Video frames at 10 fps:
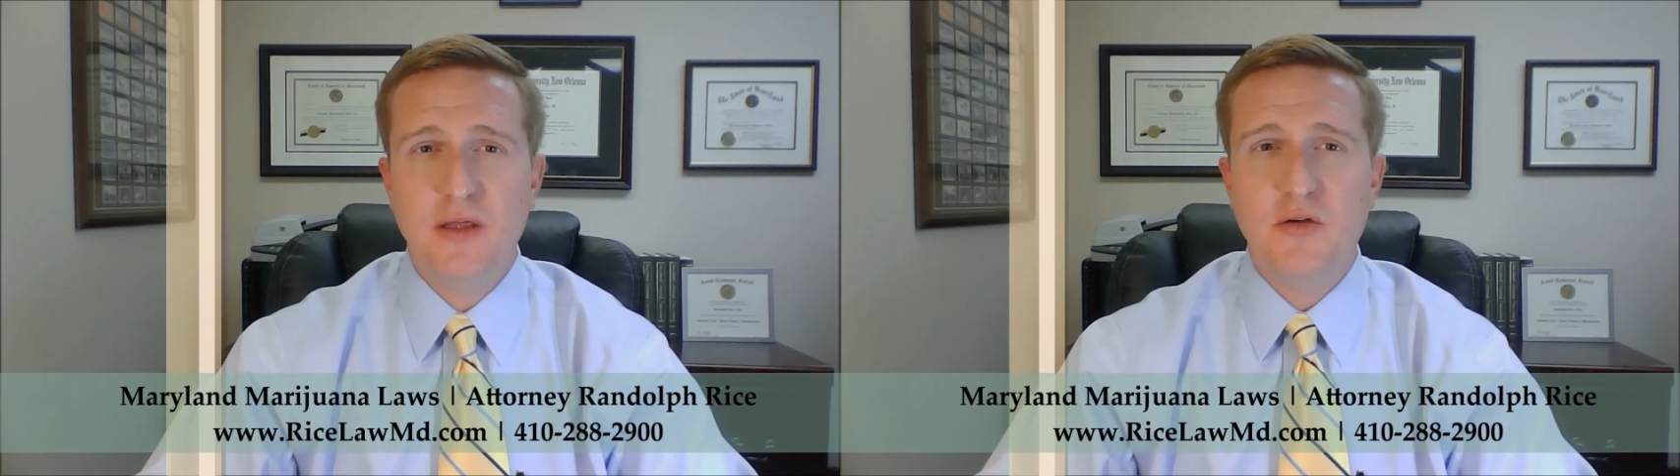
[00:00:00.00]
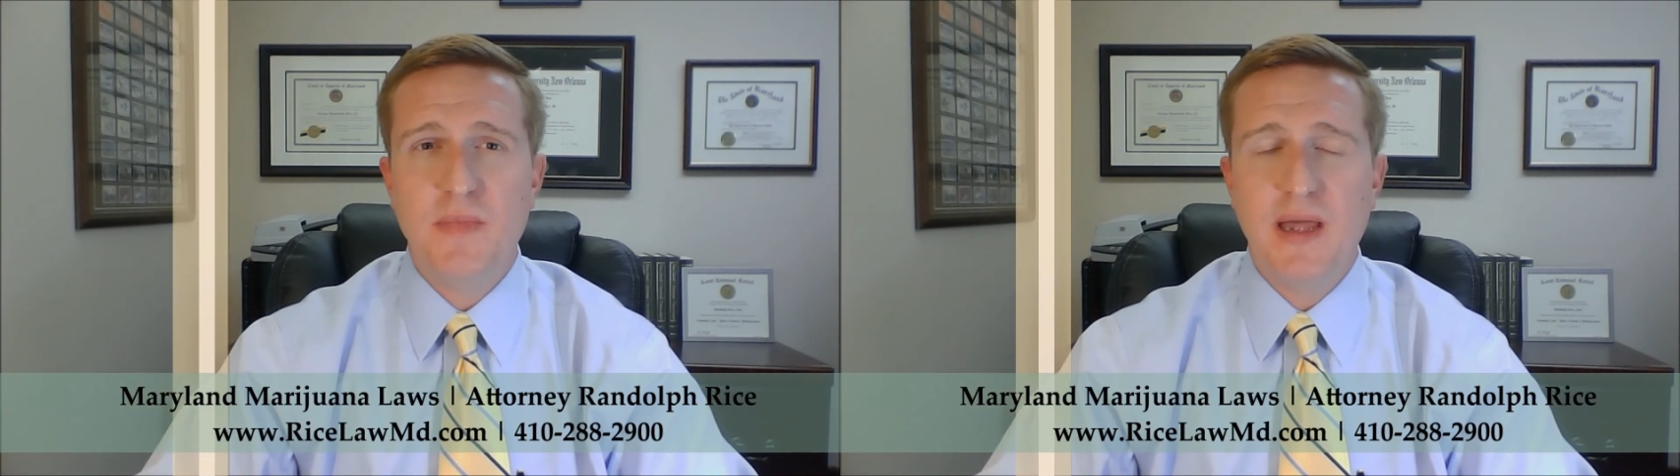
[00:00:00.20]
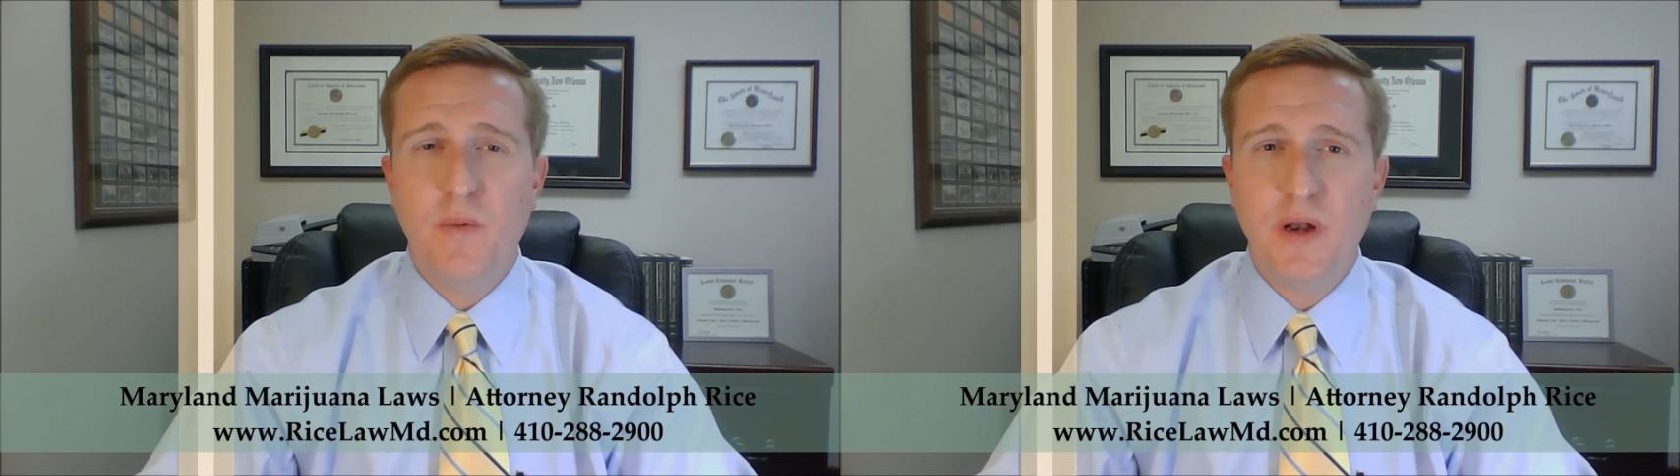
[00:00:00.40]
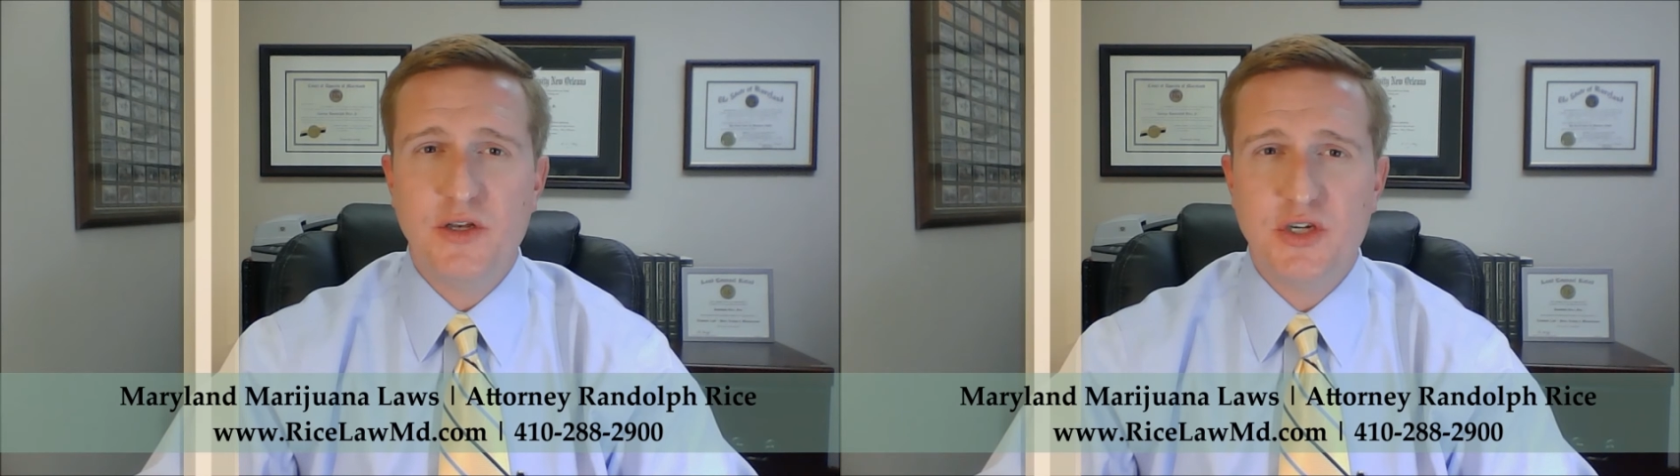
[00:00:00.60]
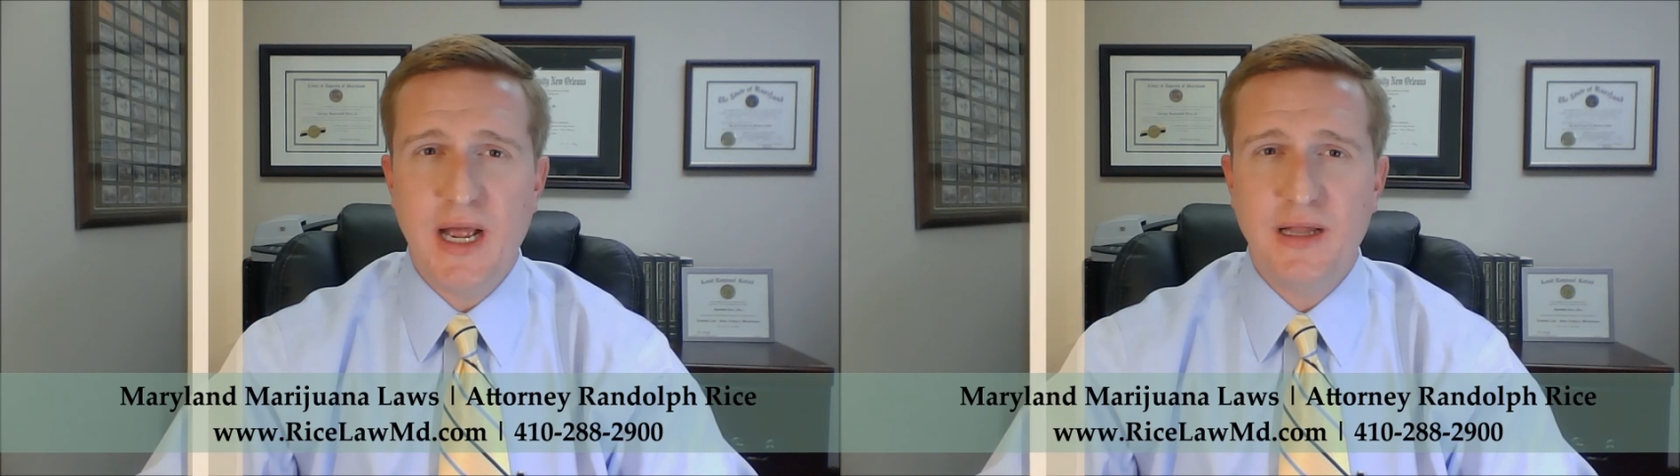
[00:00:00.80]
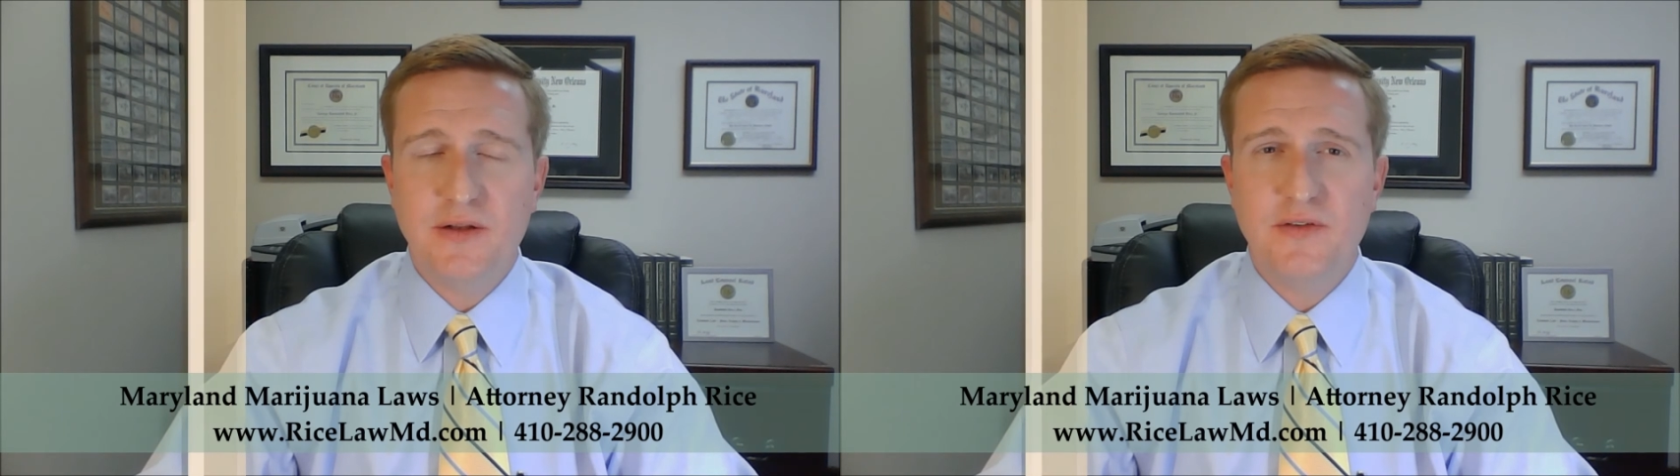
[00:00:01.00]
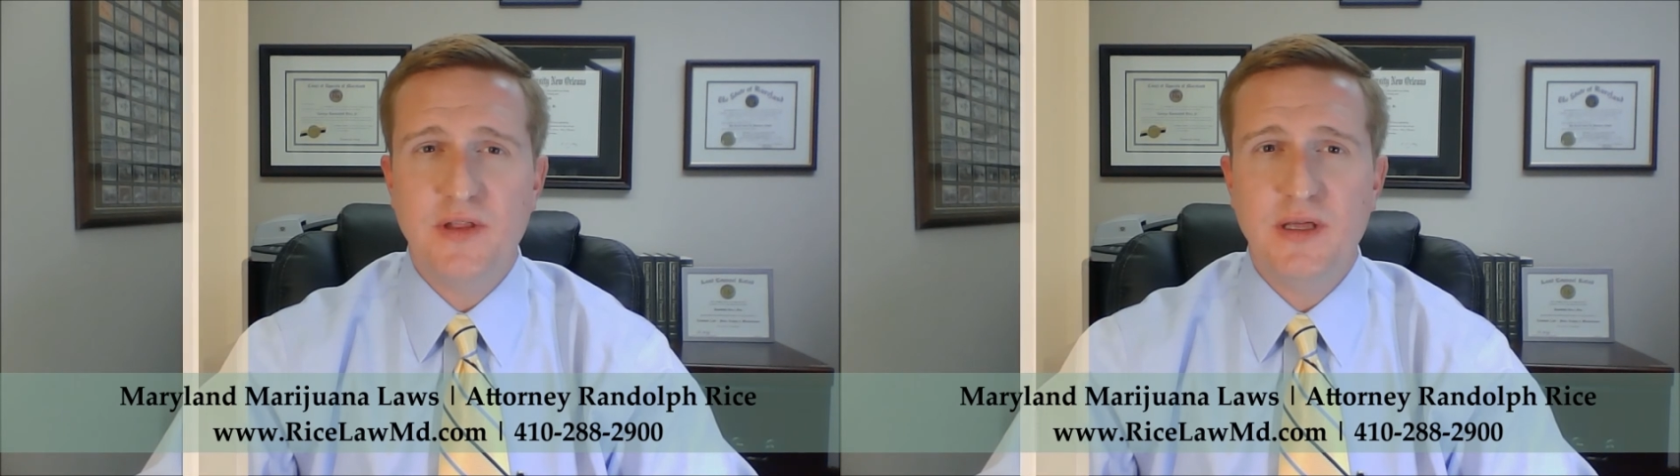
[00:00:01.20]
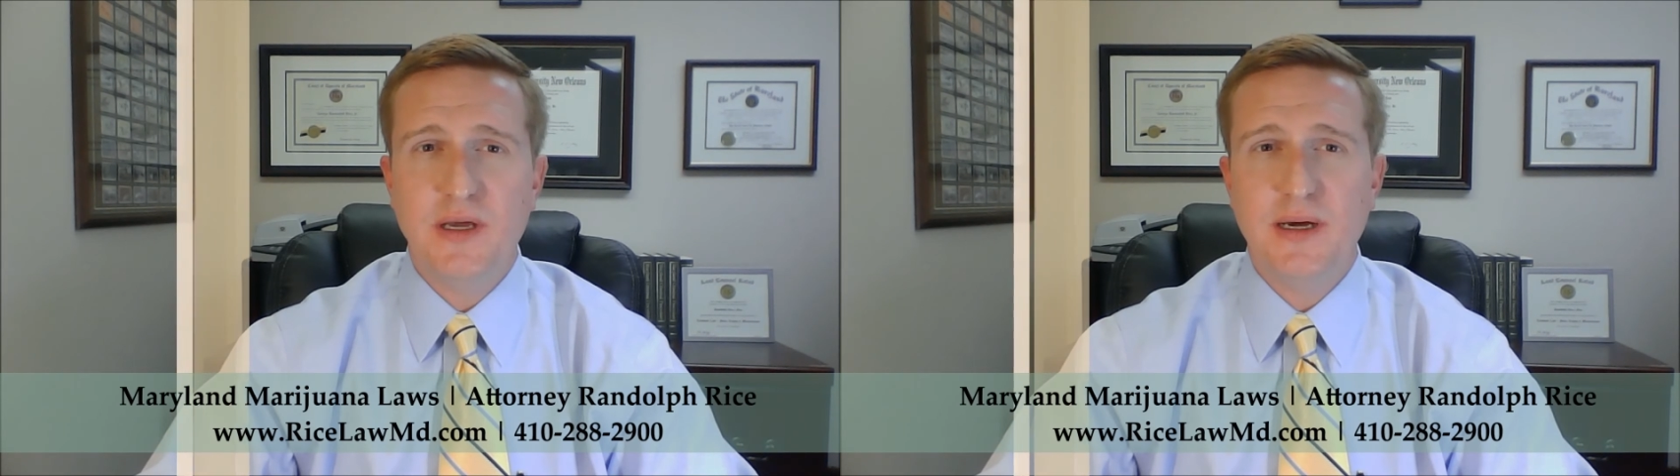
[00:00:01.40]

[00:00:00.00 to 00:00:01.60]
You may want to challenge the,